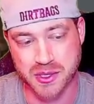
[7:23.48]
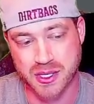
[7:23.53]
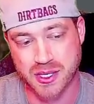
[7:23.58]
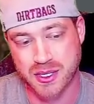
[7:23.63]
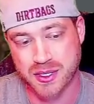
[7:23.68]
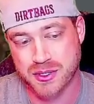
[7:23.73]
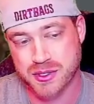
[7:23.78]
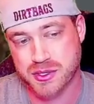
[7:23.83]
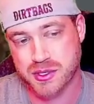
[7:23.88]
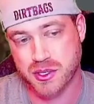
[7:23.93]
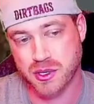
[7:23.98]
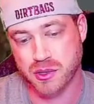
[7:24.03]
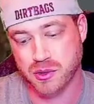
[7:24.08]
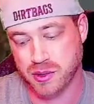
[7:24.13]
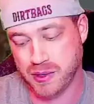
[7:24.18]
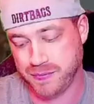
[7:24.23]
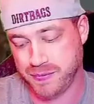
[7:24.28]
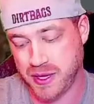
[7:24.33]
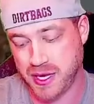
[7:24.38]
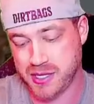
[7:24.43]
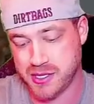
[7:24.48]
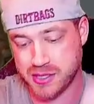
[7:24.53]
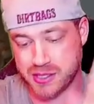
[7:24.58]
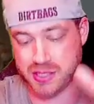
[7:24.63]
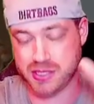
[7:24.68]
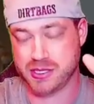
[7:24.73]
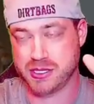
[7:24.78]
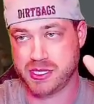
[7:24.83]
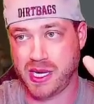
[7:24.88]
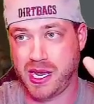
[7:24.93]
So if they
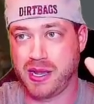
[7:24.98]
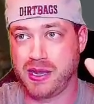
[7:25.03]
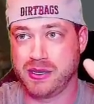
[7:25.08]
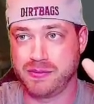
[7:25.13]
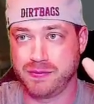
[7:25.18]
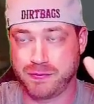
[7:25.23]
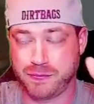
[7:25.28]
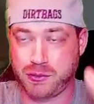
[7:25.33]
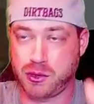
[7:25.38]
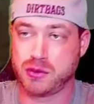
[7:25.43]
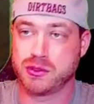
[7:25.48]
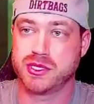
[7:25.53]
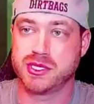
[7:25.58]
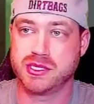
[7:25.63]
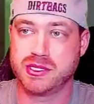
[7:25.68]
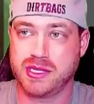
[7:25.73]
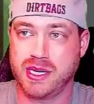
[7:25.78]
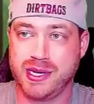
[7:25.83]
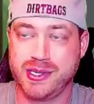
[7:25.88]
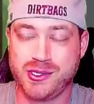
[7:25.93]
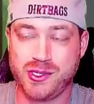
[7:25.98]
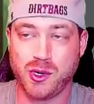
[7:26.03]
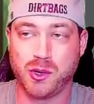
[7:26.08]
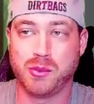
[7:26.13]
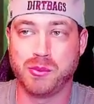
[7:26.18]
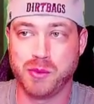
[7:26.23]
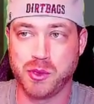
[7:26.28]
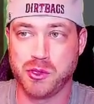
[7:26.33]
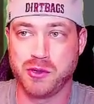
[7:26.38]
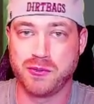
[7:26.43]
just stay frozen and
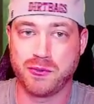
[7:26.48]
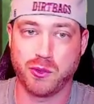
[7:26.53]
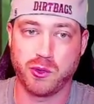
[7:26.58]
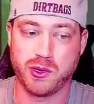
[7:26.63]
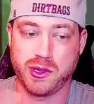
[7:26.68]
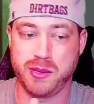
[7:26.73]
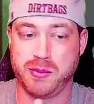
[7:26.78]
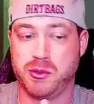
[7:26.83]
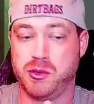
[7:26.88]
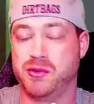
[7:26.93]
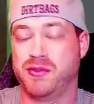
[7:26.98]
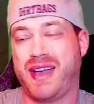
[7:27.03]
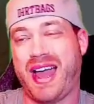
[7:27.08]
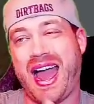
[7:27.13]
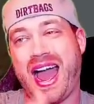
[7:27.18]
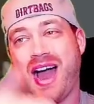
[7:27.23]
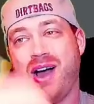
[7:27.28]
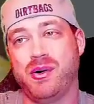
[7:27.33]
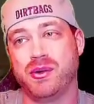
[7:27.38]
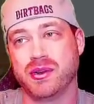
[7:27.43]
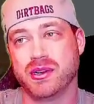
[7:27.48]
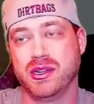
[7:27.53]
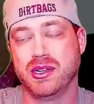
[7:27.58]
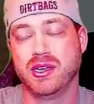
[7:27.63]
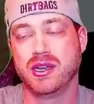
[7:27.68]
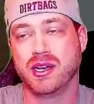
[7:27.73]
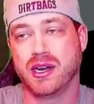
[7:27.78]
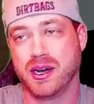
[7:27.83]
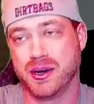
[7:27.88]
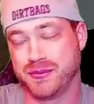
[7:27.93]
don't move, or they move out
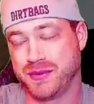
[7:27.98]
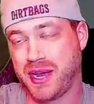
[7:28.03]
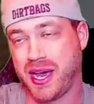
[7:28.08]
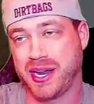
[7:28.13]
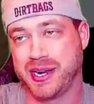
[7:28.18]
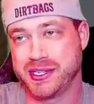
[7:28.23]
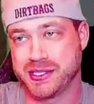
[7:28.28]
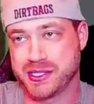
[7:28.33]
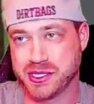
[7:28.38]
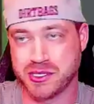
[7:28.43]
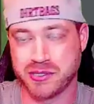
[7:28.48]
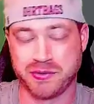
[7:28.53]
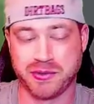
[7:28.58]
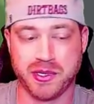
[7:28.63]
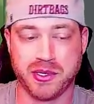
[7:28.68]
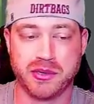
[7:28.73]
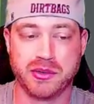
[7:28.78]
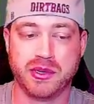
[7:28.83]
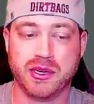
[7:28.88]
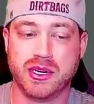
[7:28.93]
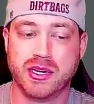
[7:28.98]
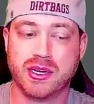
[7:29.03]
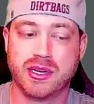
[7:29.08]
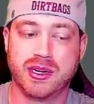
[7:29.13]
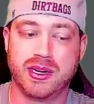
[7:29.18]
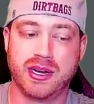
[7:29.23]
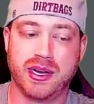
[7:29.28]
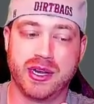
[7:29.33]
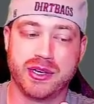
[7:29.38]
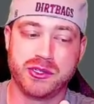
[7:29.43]
of nine inches of you,
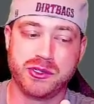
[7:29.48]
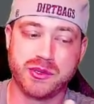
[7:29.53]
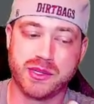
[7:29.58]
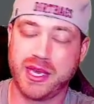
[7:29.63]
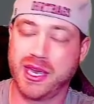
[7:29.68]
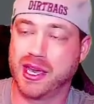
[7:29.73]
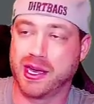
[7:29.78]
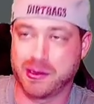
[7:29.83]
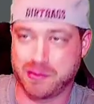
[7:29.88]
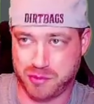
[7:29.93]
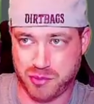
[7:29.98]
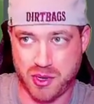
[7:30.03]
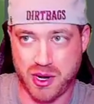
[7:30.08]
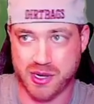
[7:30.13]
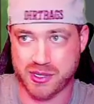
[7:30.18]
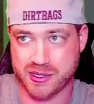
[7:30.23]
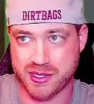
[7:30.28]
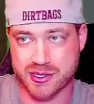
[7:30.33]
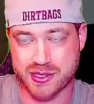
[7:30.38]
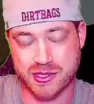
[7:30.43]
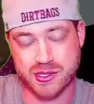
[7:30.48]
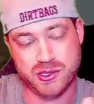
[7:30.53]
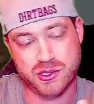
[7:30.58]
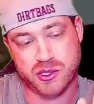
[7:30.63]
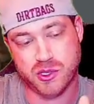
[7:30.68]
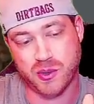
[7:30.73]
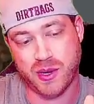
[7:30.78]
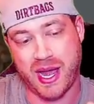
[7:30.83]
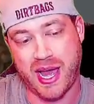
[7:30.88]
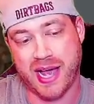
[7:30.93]
uh, you can't proc this.
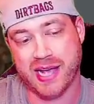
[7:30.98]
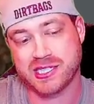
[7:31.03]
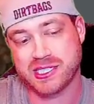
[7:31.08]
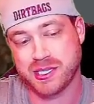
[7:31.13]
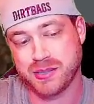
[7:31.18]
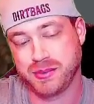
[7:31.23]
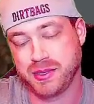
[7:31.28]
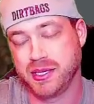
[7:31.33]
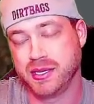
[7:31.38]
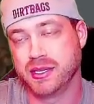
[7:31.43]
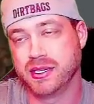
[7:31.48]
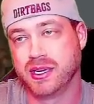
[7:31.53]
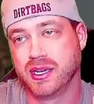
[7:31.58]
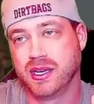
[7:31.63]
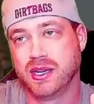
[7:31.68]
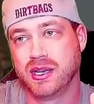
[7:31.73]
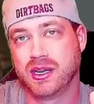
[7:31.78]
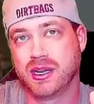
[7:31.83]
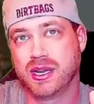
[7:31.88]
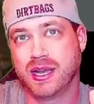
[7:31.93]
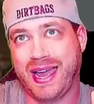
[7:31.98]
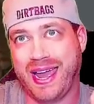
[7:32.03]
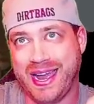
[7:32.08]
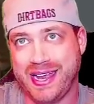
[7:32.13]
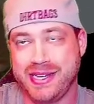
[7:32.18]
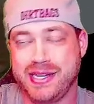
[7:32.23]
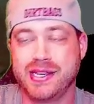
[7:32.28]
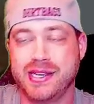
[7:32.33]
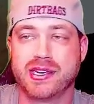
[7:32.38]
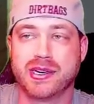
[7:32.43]
So it has to be
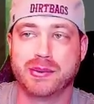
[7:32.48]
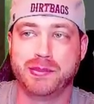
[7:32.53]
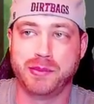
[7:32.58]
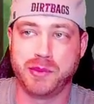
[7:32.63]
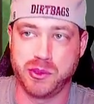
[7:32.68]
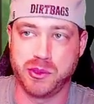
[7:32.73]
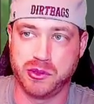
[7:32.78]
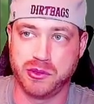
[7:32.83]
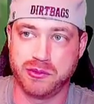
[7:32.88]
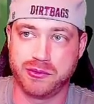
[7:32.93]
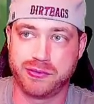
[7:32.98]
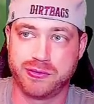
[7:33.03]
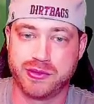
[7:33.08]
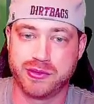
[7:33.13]
ending a move